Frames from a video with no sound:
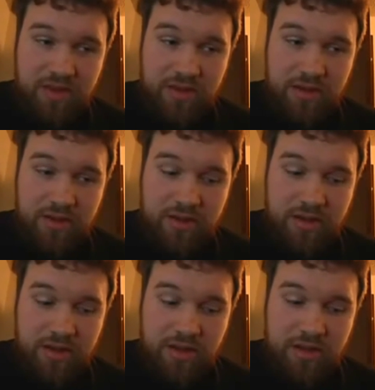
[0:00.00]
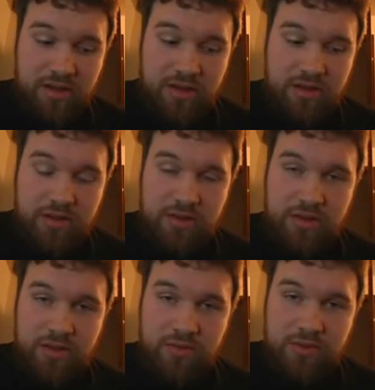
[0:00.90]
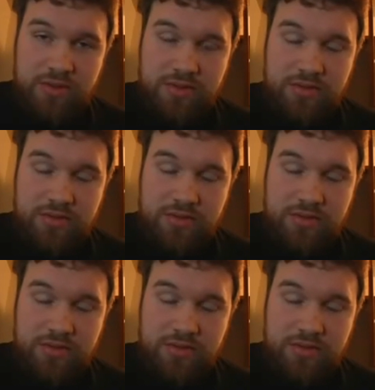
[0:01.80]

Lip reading: (silence)